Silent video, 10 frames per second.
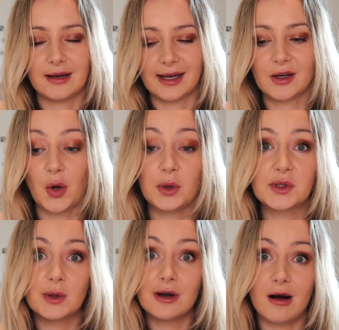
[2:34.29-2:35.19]
like go
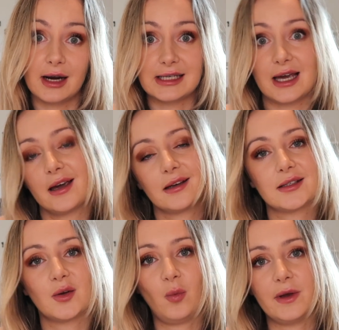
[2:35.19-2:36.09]
into an
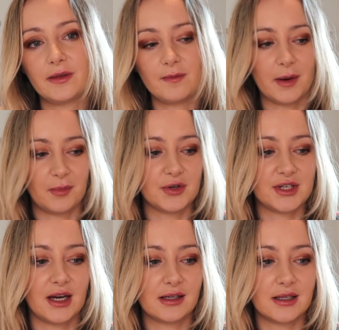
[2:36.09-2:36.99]
architect with my
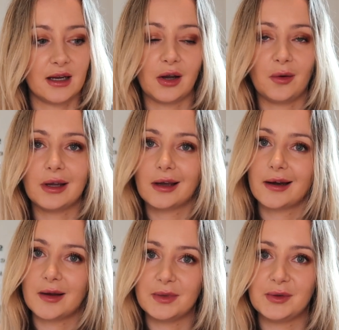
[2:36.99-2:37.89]
project and going,
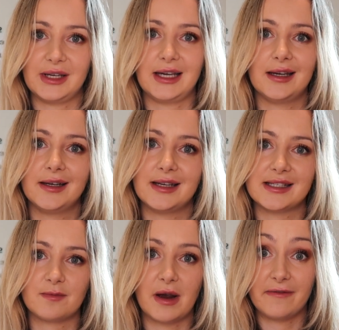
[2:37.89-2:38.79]
can I build it here,
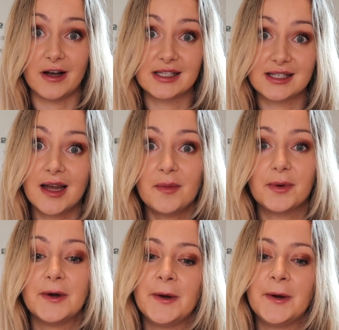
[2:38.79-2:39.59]
is my first step.